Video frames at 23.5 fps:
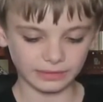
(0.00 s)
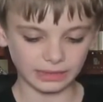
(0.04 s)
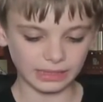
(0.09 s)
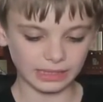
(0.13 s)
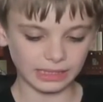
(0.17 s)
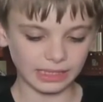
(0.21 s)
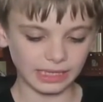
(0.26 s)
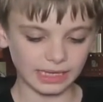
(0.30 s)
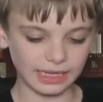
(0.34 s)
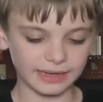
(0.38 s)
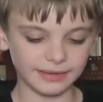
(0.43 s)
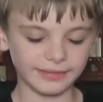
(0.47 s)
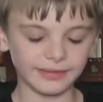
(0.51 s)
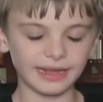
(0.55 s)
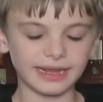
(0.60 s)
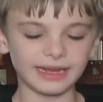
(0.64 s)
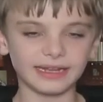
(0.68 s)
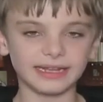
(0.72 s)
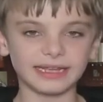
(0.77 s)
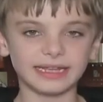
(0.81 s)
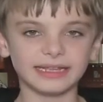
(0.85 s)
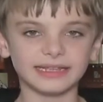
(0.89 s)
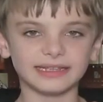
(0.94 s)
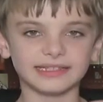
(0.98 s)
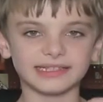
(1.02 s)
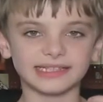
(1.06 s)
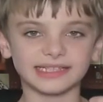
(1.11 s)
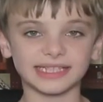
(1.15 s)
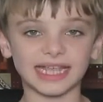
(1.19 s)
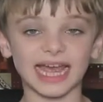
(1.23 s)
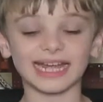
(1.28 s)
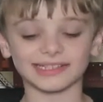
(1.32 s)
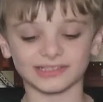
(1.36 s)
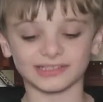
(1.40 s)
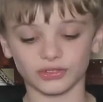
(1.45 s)
and then his
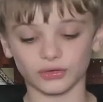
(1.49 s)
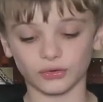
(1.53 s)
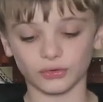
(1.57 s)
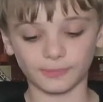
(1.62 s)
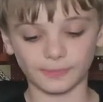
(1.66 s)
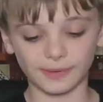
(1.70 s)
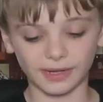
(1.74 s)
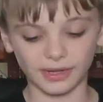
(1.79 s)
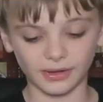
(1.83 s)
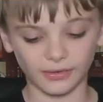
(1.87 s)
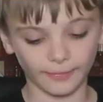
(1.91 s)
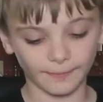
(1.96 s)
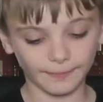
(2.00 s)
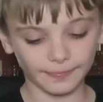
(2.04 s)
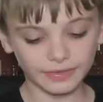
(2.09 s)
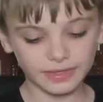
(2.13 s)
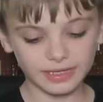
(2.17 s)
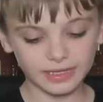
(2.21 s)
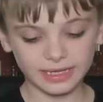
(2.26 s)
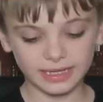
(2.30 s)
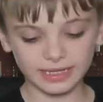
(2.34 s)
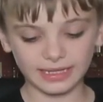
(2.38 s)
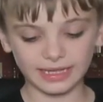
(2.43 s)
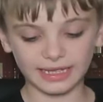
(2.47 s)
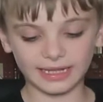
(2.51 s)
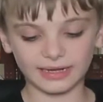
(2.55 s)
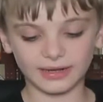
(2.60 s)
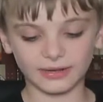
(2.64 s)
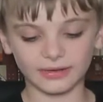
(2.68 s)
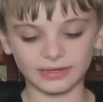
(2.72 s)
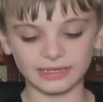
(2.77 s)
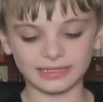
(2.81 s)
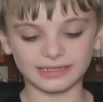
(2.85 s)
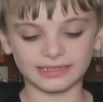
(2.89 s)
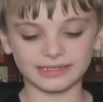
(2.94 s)
tactical belt, and then
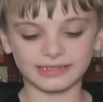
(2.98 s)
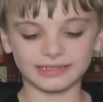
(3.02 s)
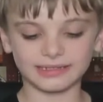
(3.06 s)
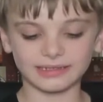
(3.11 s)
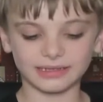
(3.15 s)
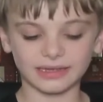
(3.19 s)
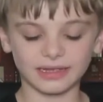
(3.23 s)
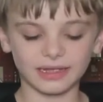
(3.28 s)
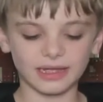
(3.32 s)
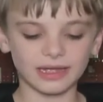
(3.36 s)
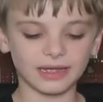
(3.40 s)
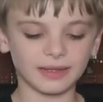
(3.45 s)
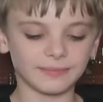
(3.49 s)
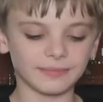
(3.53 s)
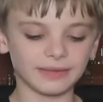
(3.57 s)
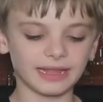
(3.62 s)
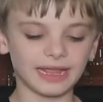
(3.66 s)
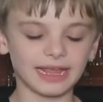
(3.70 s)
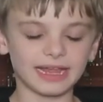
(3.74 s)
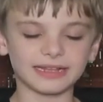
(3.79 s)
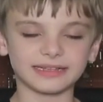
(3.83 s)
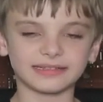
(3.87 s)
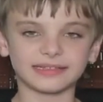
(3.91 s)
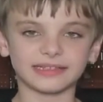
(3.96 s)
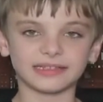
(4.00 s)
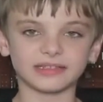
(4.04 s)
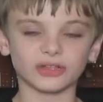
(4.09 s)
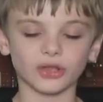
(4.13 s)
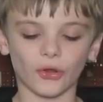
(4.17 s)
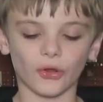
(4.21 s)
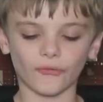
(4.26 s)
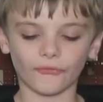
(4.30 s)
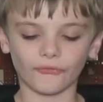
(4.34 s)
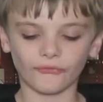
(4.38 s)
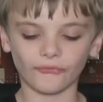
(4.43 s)
on his legs he's
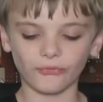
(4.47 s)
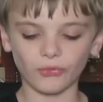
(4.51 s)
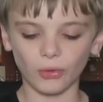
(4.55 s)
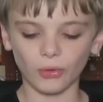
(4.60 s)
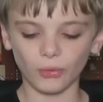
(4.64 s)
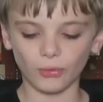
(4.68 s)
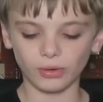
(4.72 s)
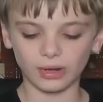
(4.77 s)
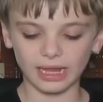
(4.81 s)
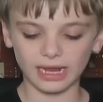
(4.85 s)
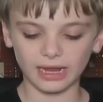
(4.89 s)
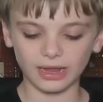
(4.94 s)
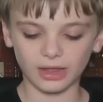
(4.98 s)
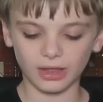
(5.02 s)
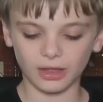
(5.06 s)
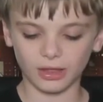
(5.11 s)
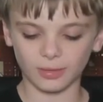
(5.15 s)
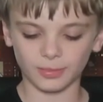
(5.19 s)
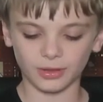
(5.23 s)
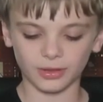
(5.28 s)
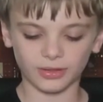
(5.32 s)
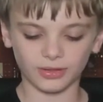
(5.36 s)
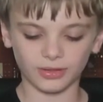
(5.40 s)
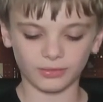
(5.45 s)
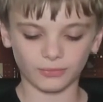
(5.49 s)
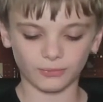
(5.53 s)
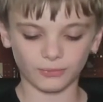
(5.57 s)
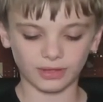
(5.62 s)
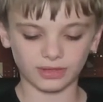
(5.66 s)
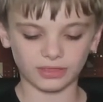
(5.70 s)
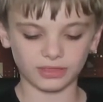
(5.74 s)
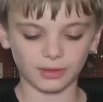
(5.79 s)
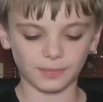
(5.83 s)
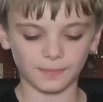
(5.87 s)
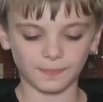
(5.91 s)
got full leg armor
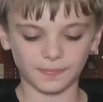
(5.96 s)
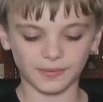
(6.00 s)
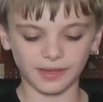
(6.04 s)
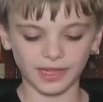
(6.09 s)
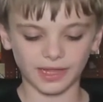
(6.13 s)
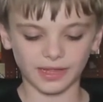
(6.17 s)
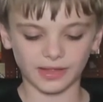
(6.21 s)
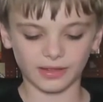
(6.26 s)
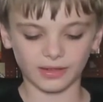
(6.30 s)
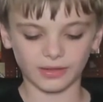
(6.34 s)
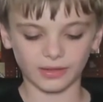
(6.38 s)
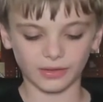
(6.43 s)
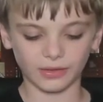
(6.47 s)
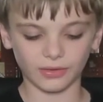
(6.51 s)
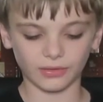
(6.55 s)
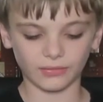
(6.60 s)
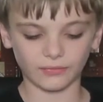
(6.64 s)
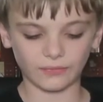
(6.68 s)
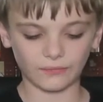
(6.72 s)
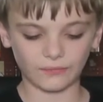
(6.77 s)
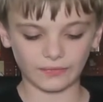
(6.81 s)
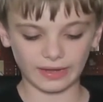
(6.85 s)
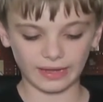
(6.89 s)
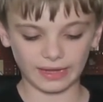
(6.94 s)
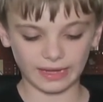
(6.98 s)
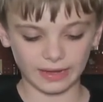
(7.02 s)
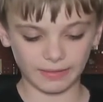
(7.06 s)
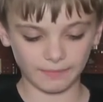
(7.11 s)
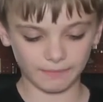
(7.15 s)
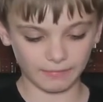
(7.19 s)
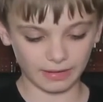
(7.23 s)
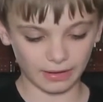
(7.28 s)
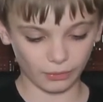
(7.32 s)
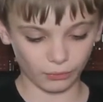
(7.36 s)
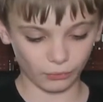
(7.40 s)
with a bit of a
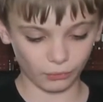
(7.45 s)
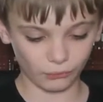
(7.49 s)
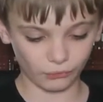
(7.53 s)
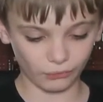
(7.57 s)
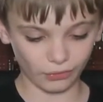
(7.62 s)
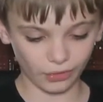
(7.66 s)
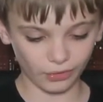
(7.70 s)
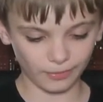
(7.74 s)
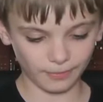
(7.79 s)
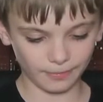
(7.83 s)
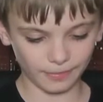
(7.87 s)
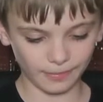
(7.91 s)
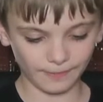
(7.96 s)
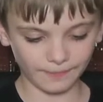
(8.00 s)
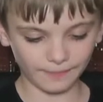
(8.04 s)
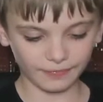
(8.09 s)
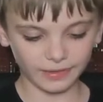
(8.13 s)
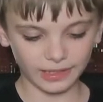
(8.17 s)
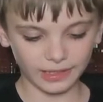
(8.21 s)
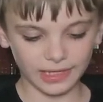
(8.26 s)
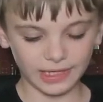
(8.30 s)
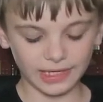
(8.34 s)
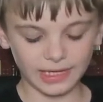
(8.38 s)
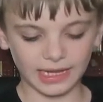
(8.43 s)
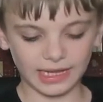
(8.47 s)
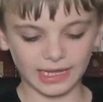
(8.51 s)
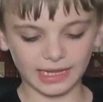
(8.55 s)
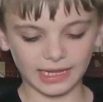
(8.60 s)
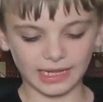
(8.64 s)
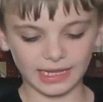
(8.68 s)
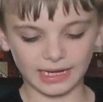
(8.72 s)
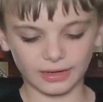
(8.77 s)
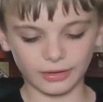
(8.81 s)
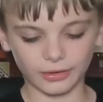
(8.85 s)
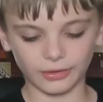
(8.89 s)
metal rope, and
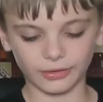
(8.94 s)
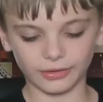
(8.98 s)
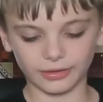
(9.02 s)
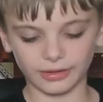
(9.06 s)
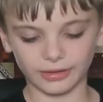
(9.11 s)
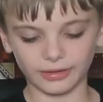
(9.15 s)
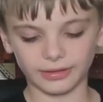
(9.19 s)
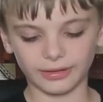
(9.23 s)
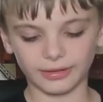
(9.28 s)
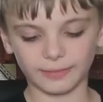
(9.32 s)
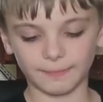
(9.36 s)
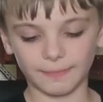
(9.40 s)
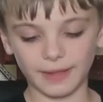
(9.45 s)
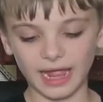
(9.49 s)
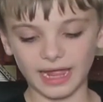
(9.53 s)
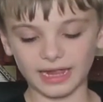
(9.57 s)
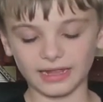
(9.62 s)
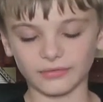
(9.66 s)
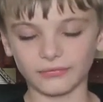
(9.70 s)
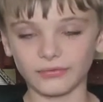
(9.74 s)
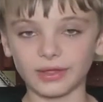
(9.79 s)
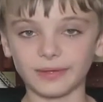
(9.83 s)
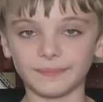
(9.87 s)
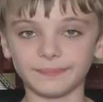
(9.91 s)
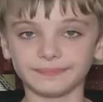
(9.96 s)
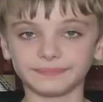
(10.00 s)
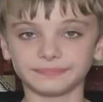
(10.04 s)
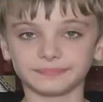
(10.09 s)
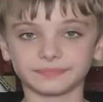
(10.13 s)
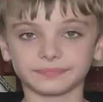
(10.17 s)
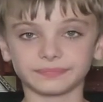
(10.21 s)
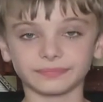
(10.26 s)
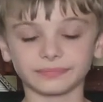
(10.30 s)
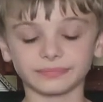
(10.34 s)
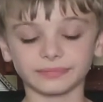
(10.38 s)
then on the back of him
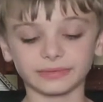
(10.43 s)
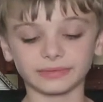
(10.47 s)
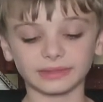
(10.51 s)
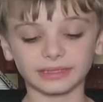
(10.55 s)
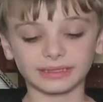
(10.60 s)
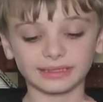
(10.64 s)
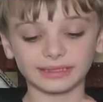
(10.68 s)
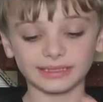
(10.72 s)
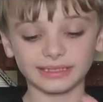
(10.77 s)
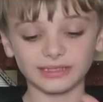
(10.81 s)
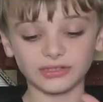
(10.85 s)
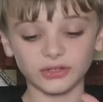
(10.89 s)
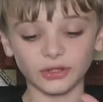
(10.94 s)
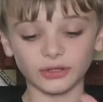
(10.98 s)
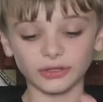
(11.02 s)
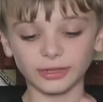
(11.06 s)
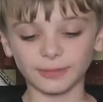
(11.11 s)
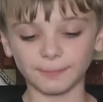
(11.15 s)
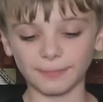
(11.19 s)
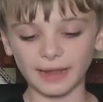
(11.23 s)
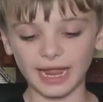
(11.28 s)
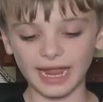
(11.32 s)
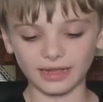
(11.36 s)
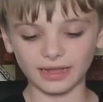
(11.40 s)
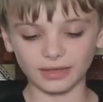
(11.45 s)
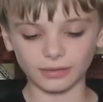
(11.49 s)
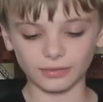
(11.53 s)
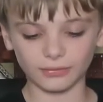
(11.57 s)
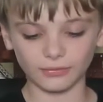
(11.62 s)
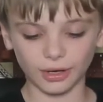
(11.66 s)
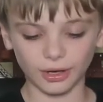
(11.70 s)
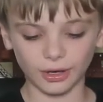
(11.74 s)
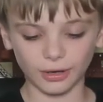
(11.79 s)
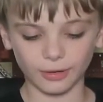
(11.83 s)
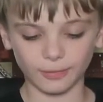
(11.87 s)
he's got the back of the
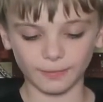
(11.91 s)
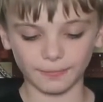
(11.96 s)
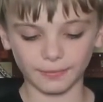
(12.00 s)
rope,